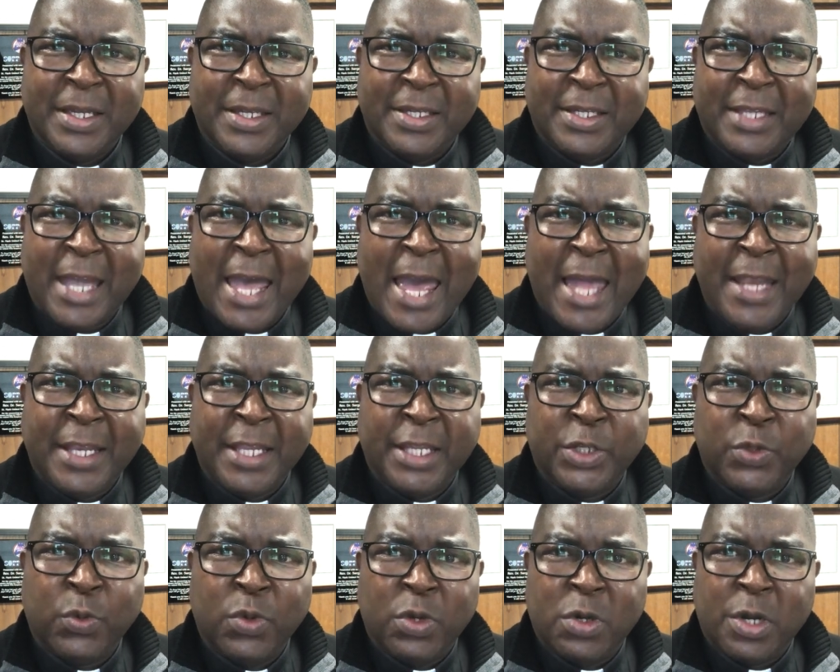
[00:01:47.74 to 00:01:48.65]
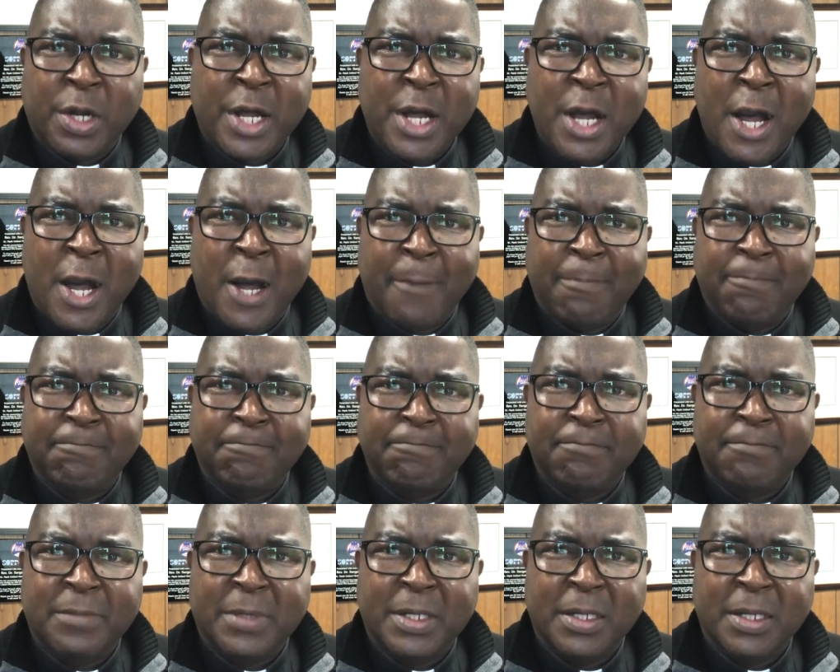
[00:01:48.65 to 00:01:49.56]
sadness will
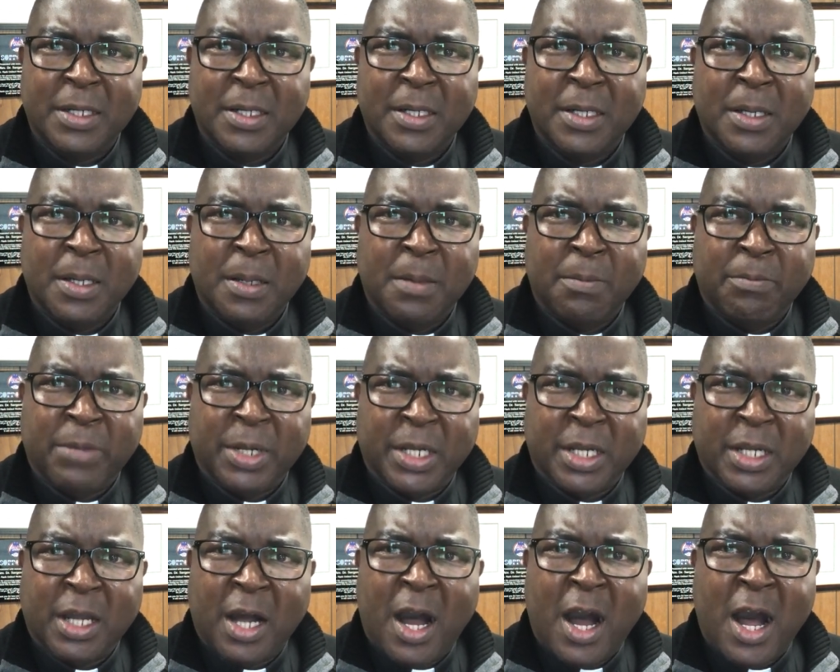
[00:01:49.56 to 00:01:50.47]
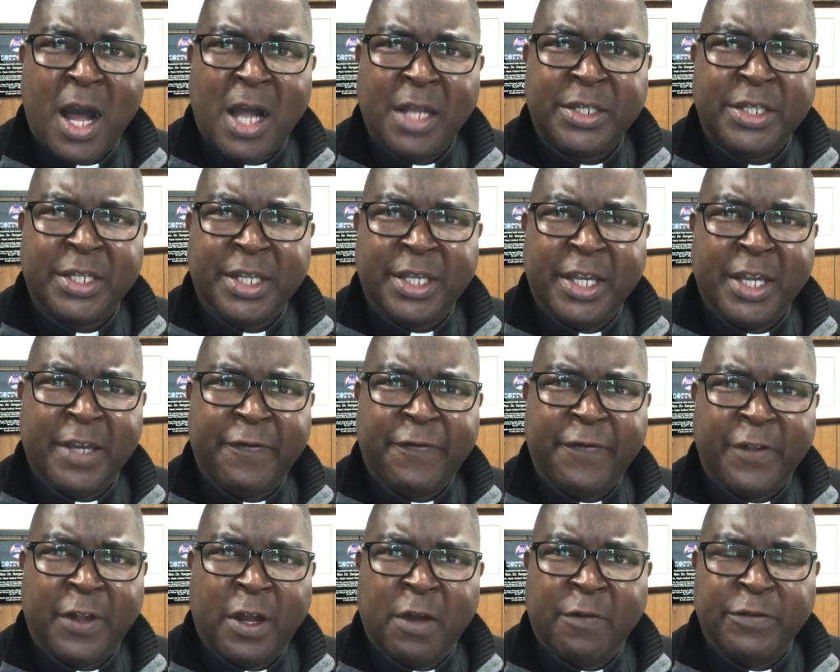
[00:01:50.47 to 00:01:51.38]
come, but God's
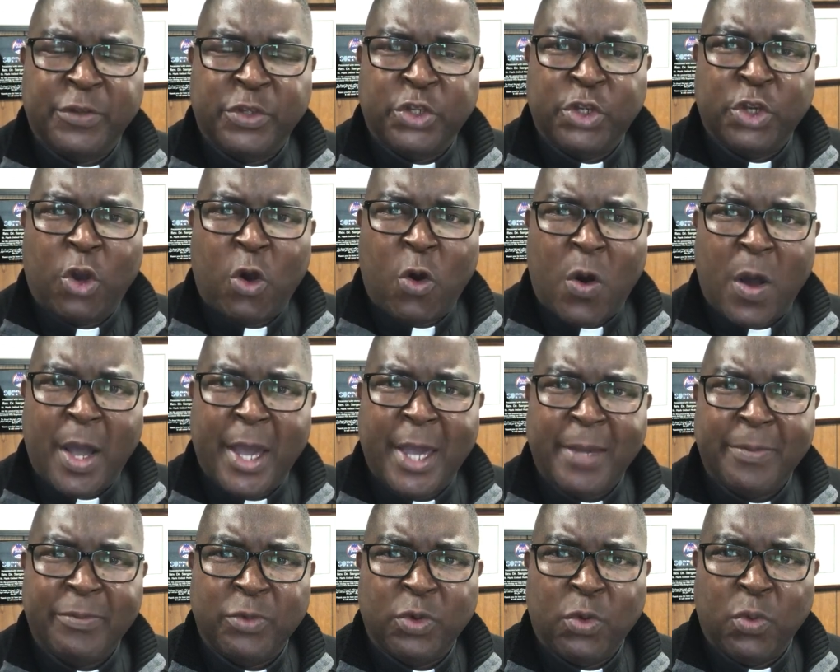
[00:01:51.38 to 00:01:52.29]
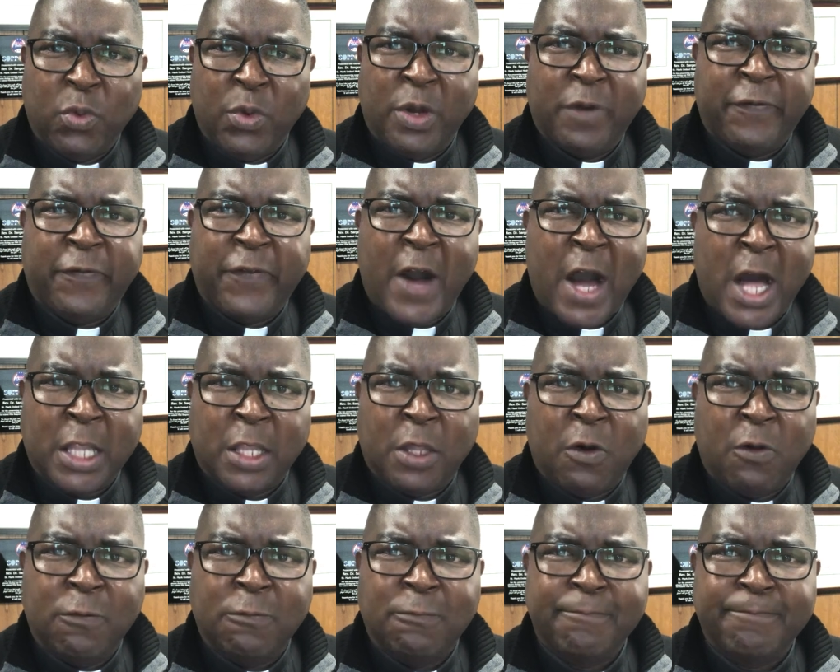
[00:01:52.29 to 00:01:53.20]
gift of joy will
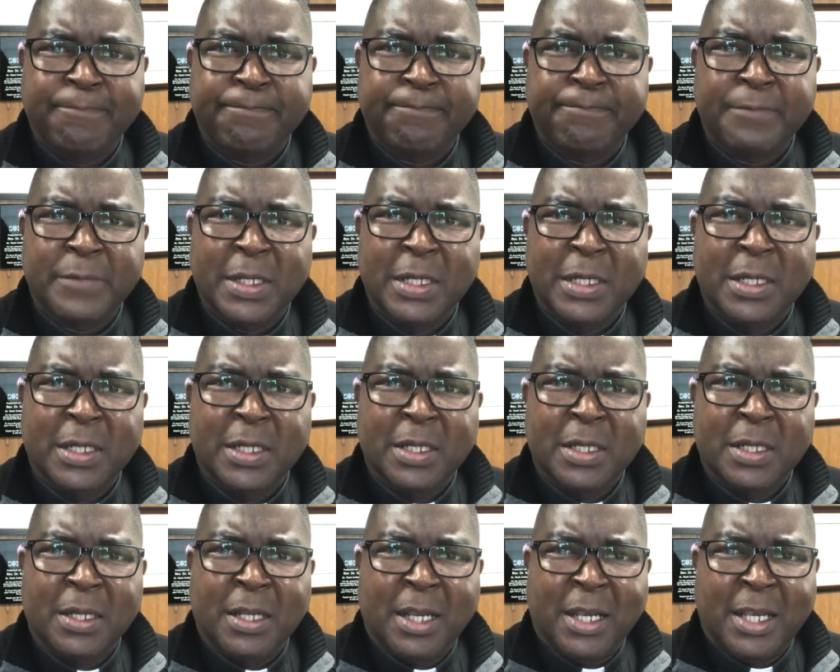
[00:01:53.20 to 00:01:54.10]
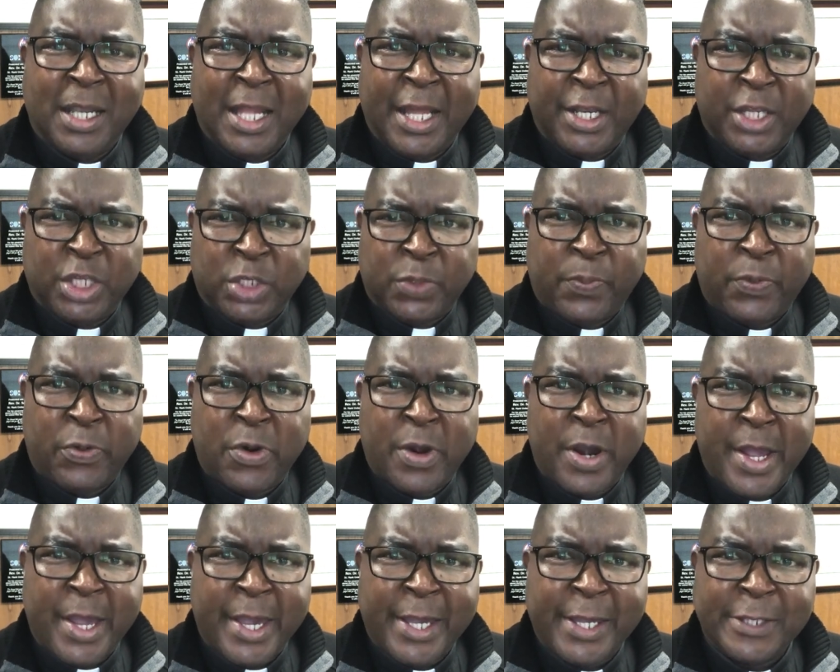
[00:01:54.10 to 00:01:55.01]
follow. Let us
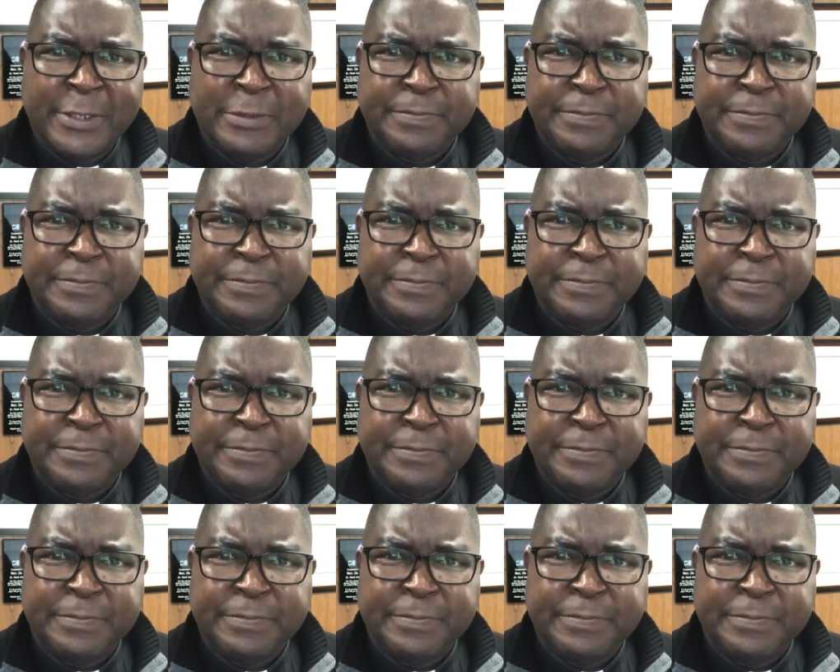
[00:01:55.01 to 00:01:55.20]
pray.